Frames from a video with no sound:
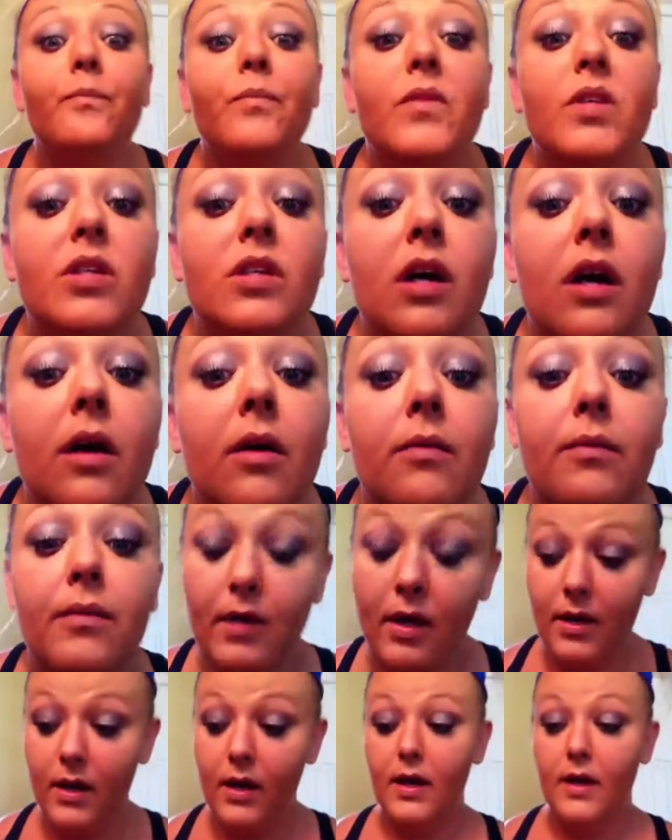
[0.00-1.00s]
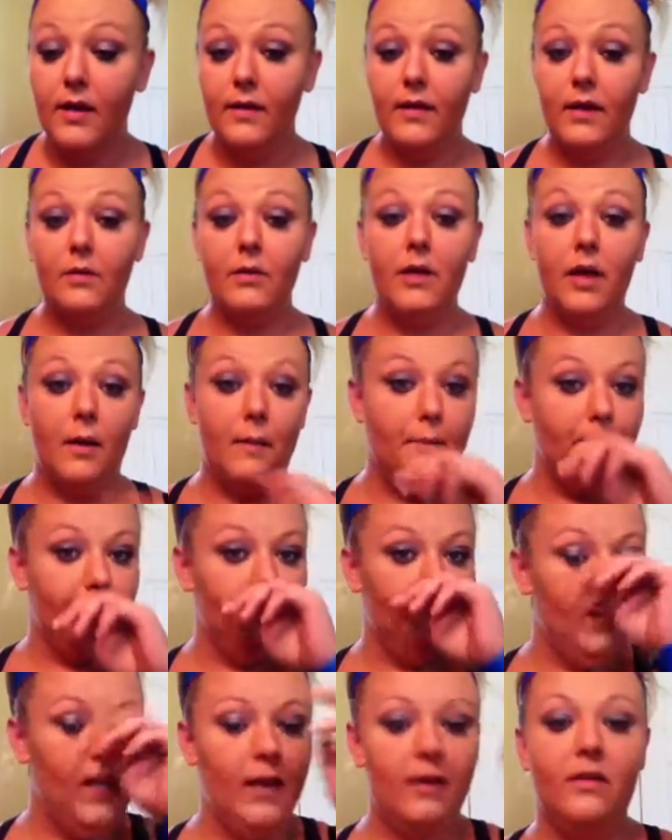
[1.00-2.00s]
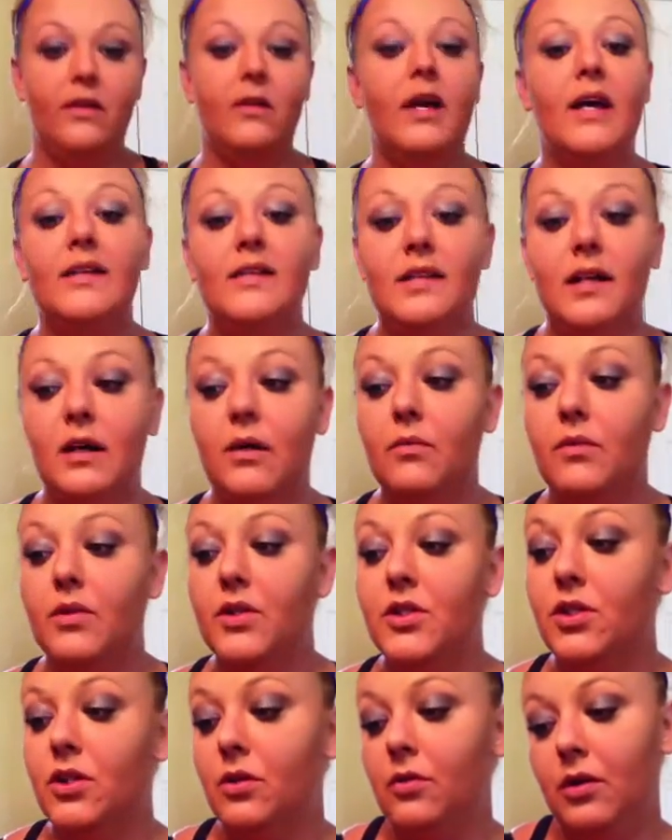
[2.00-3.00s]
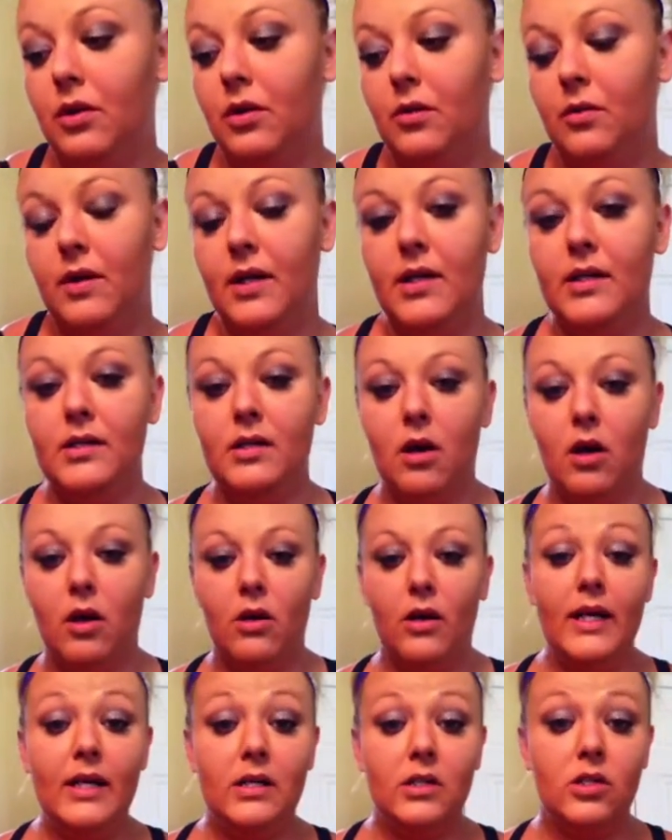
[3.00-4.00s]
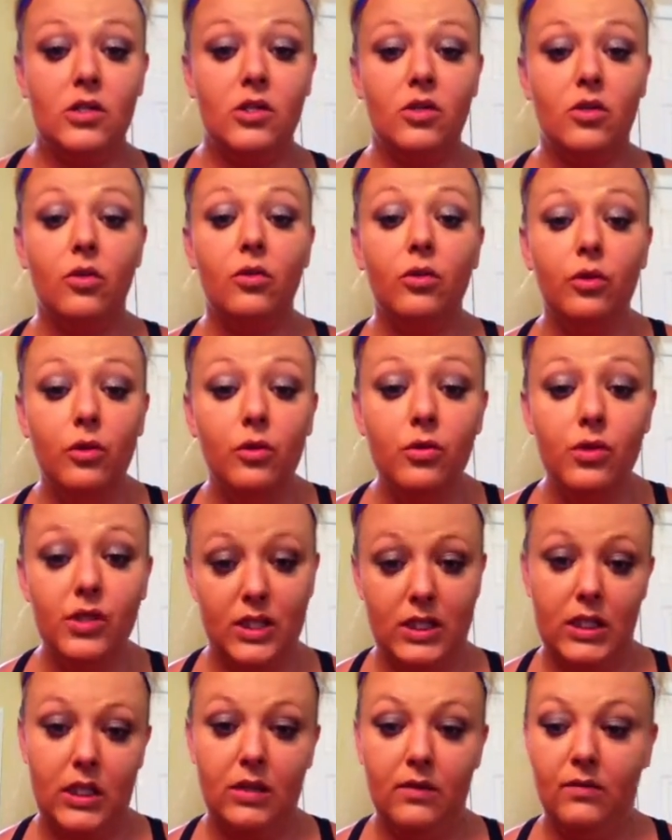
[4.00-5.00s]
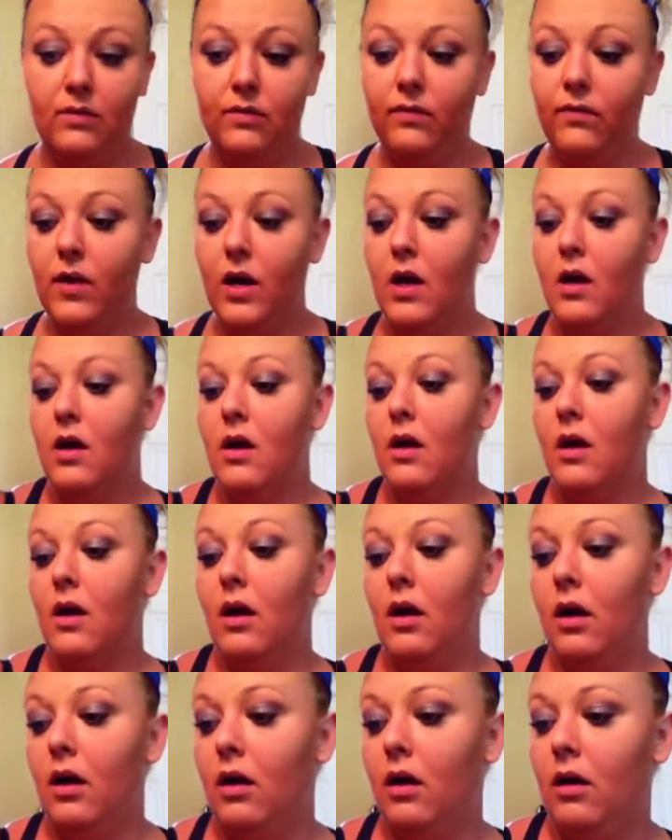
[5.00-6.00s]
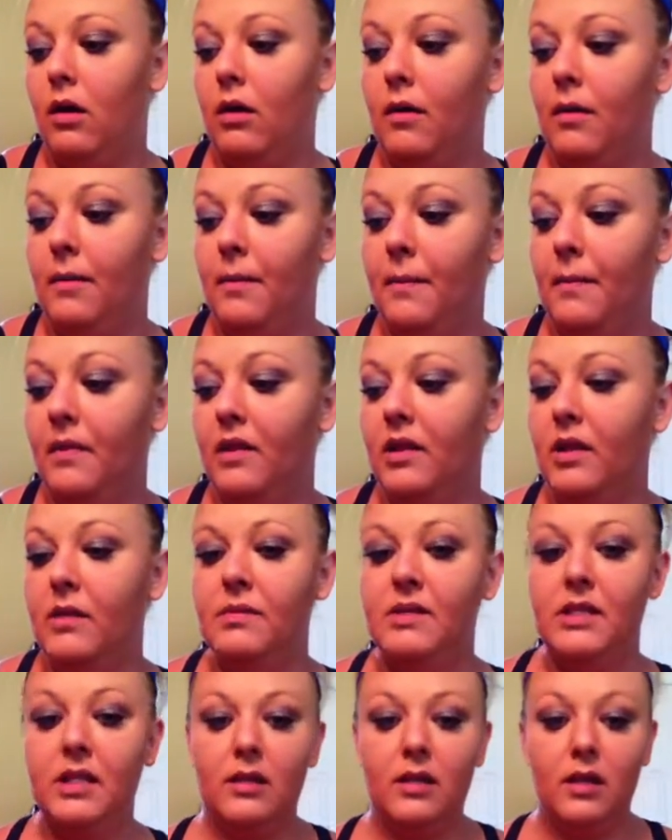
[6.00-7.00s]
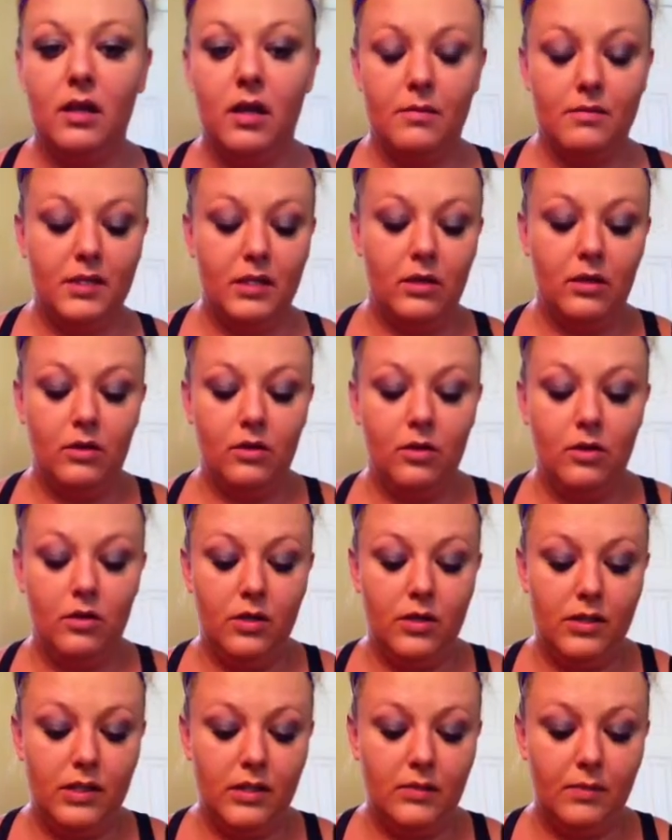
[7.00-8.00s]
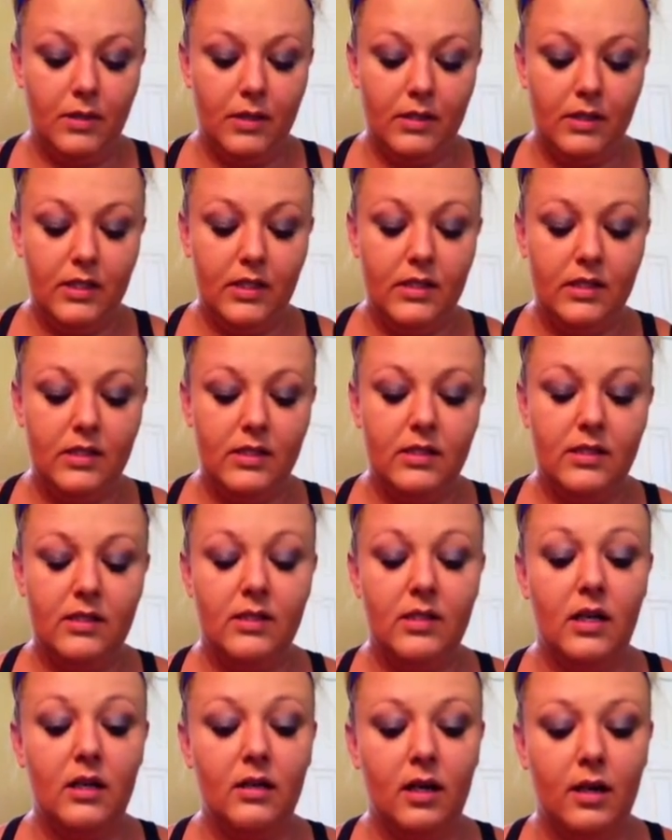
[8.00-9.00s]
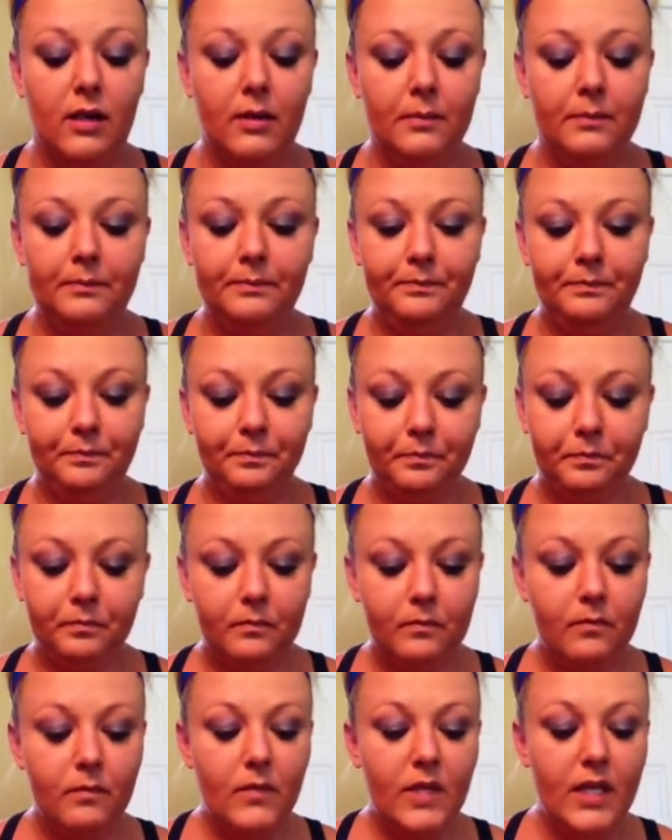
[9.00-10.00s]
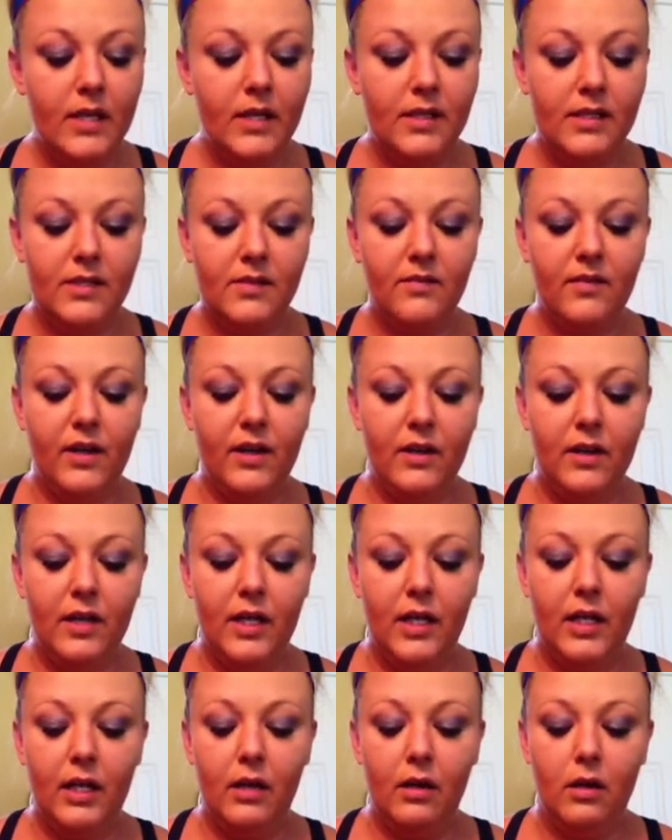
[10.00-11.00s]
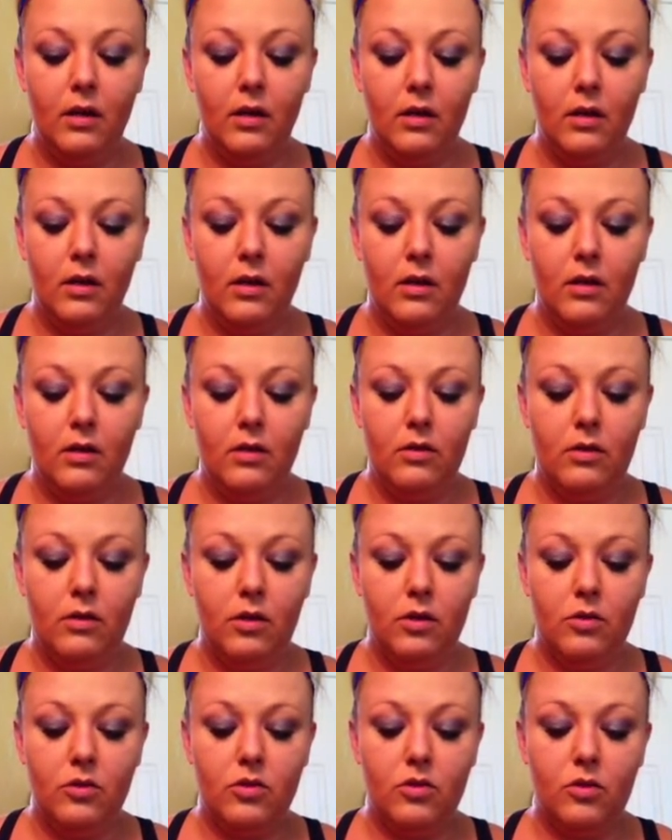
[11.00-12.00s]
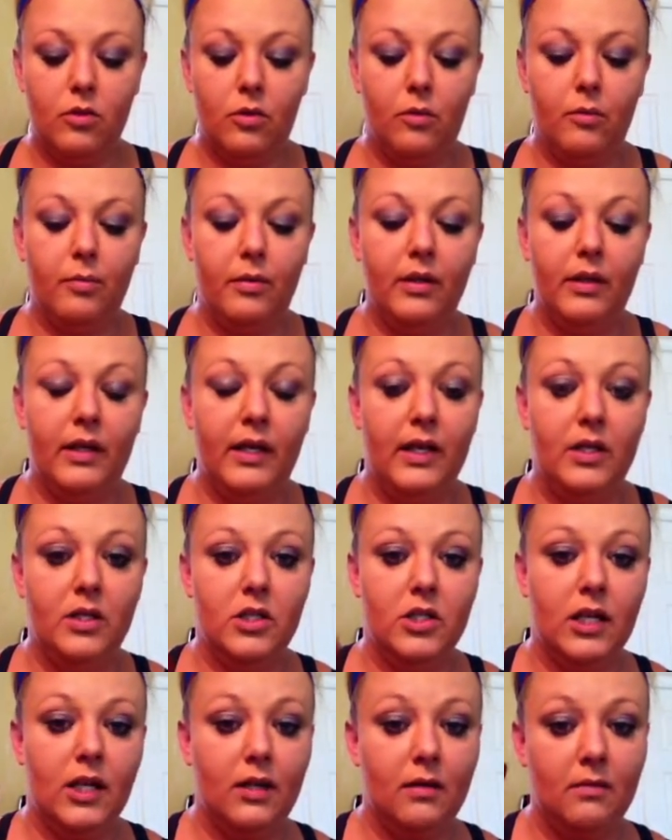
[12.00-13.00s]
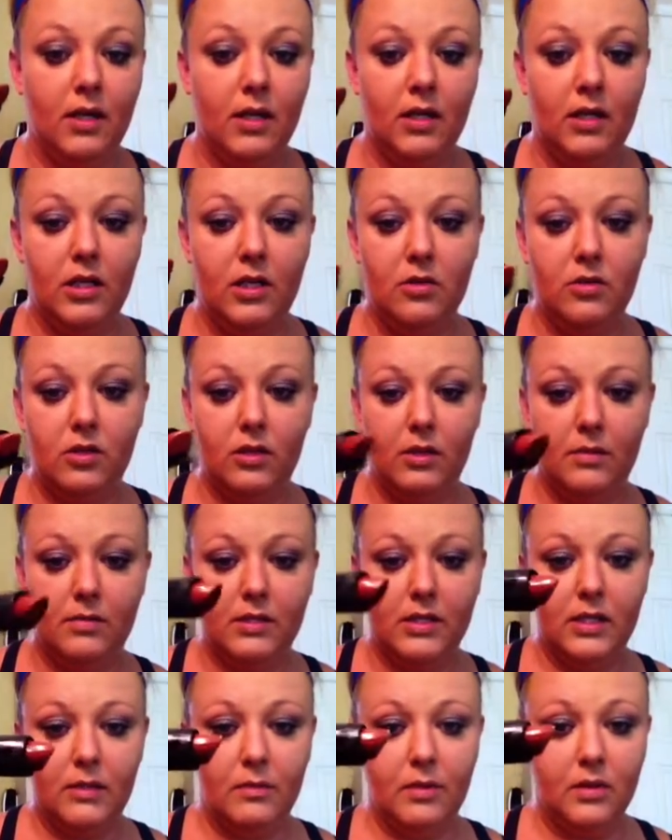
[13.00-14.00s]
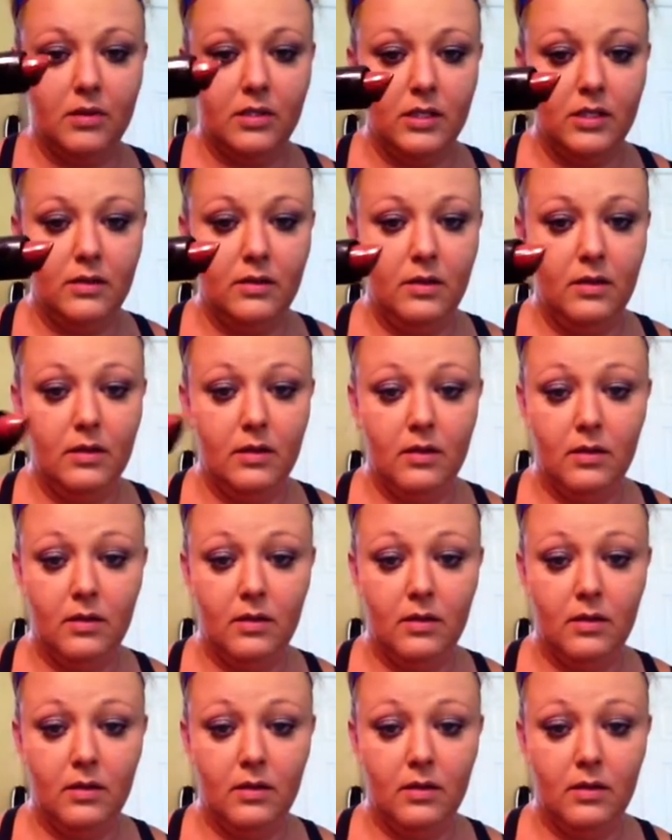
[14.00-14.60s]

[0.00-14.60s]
So there we go. Now the last thing I want to show you is our exclusive lipstick that comes in our Kudos this month. This is Stuck Up, and it's a very neutral plain shade. I'm not a huge lipstick person.